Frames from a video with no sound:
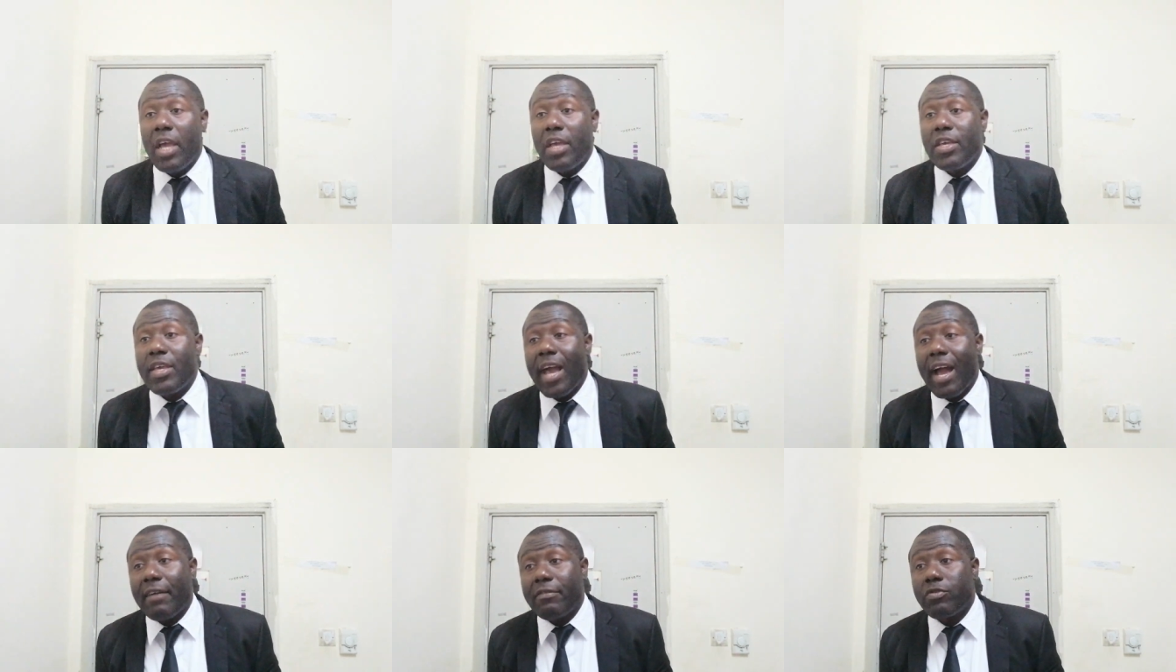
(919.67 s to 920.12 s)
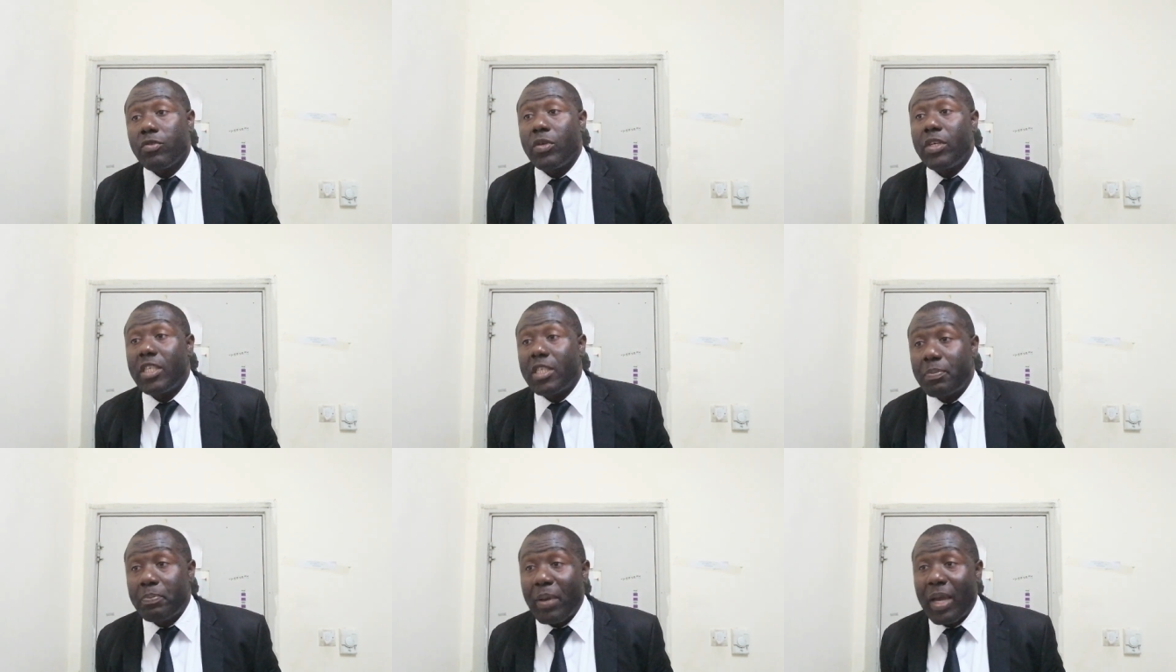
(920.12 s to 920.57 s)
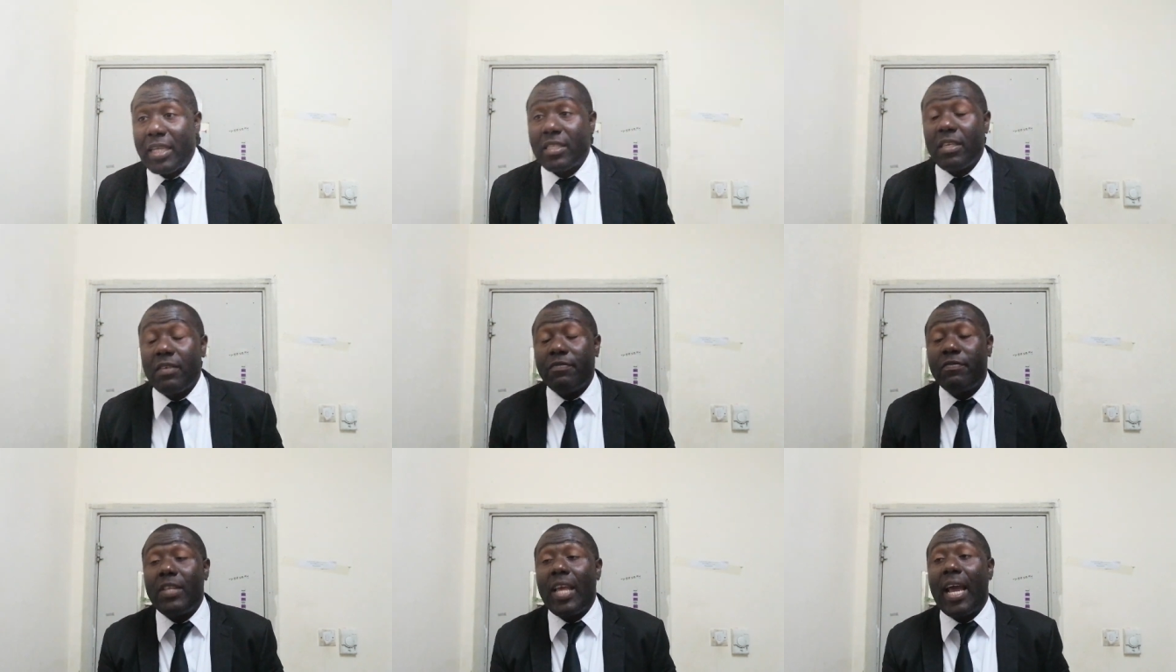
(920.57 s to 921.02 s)
you have to inspect
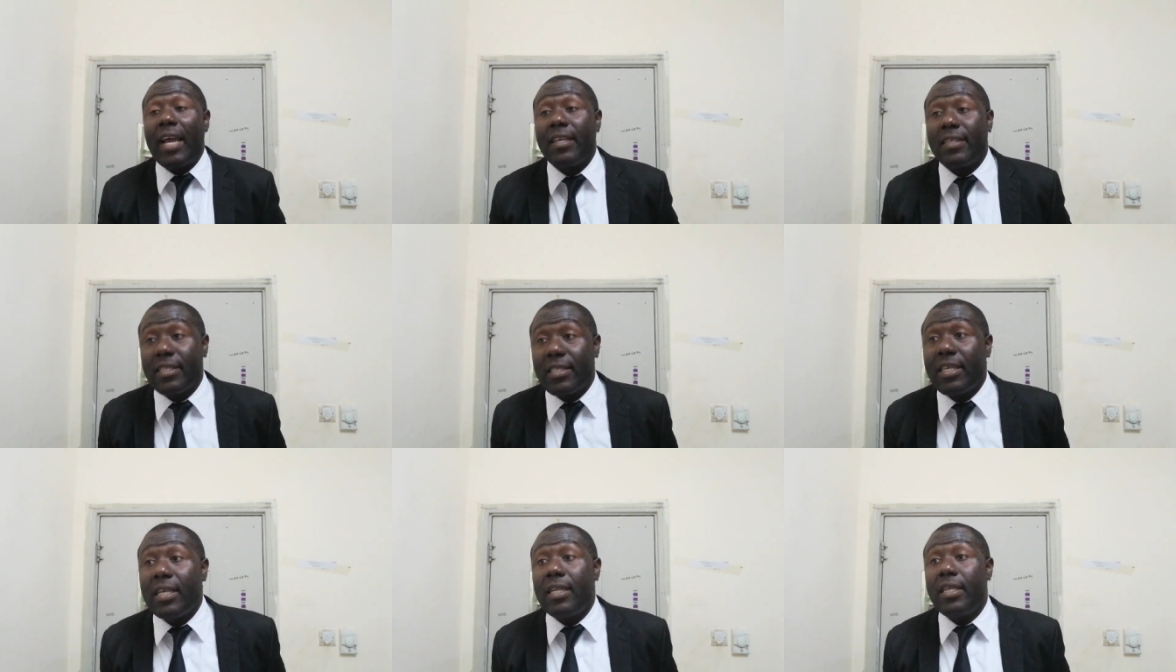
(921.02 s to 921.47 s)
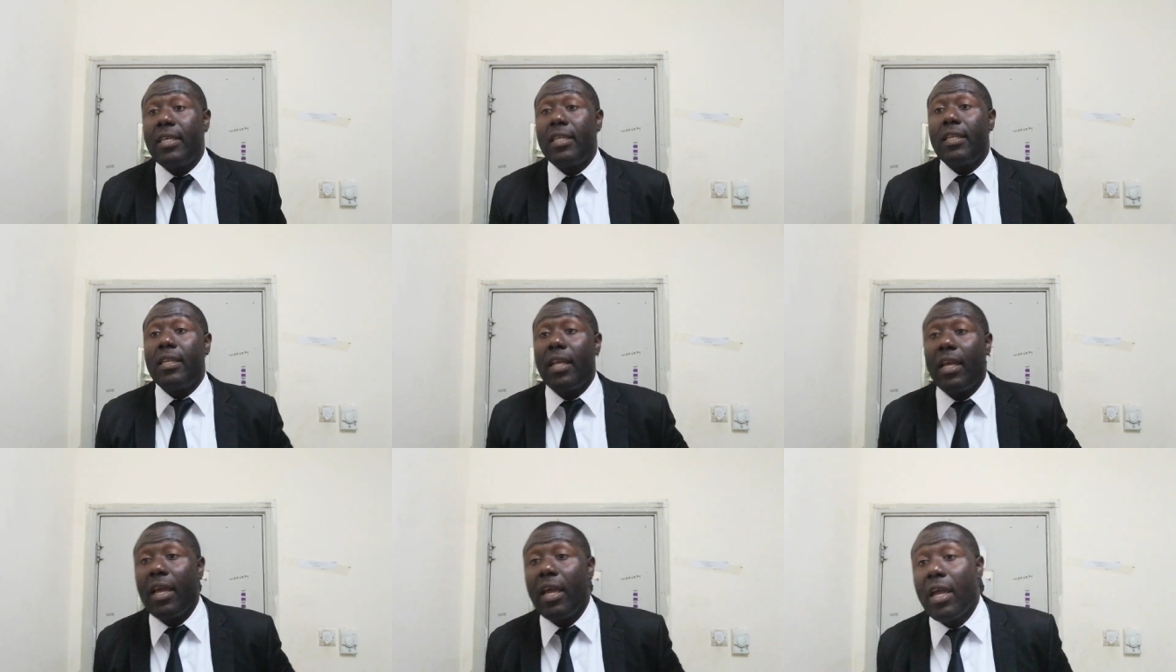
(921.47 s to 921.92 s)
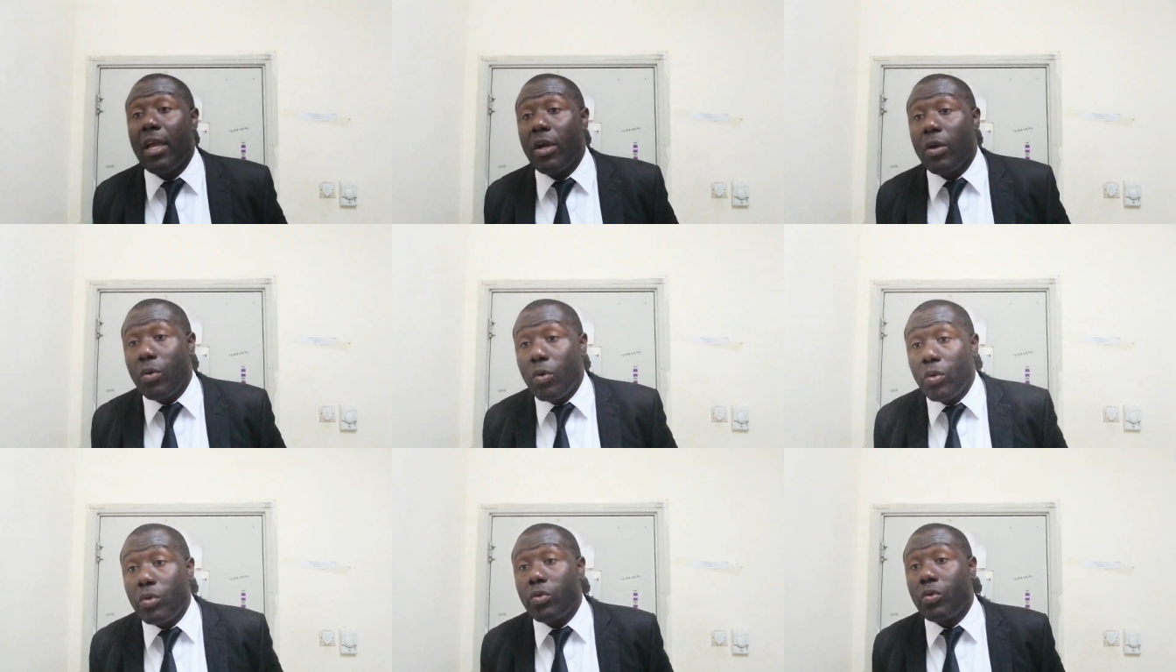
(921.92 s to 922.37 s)
if they are still in a
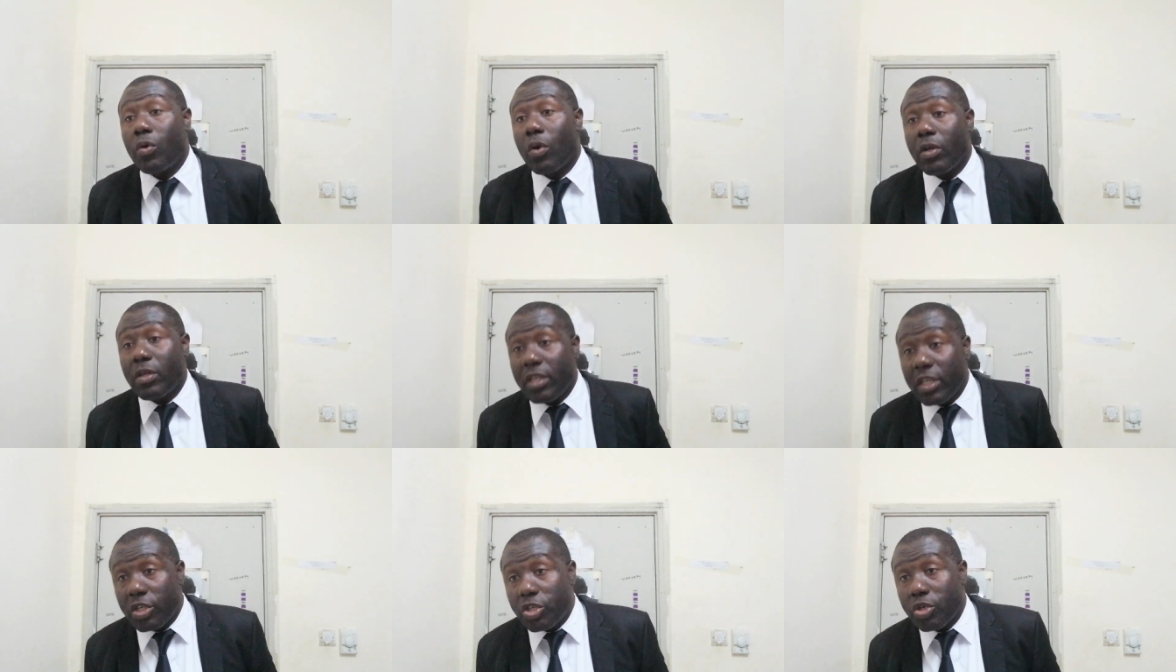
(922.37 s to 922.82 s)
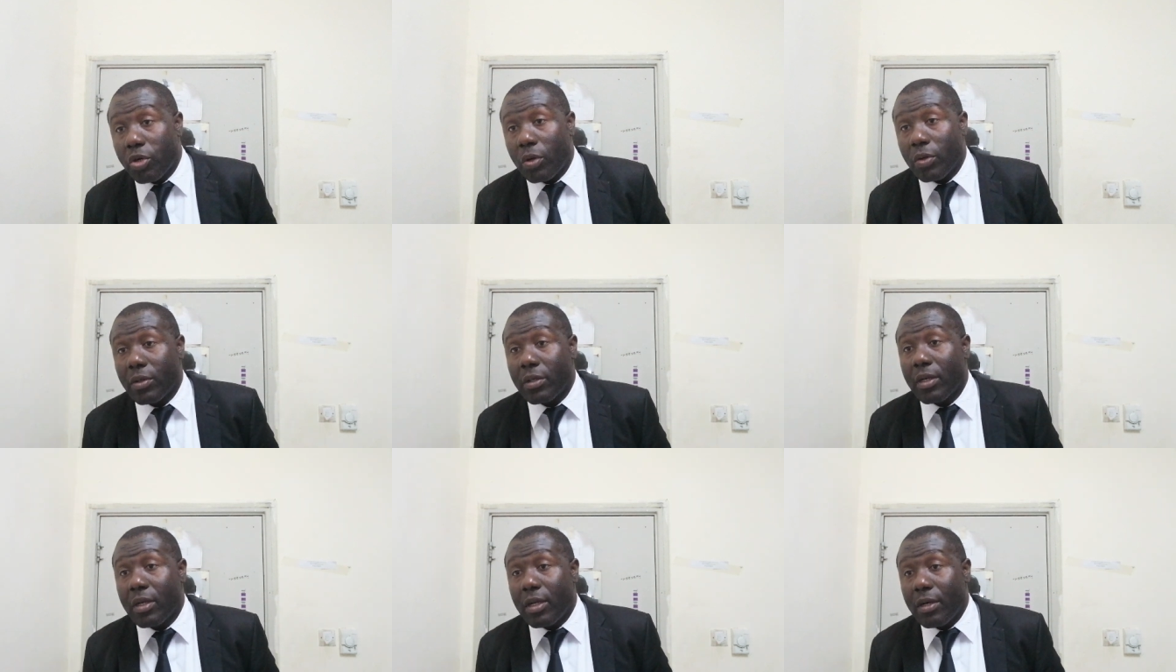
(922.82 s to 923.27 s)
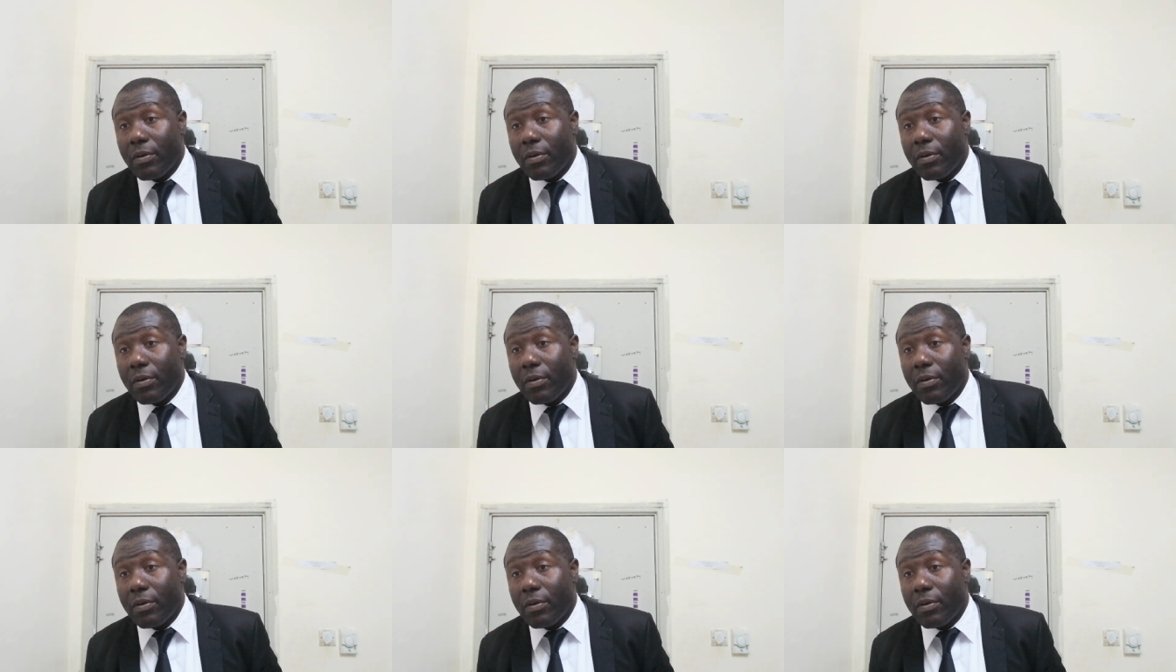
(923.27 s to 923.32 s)
good condition,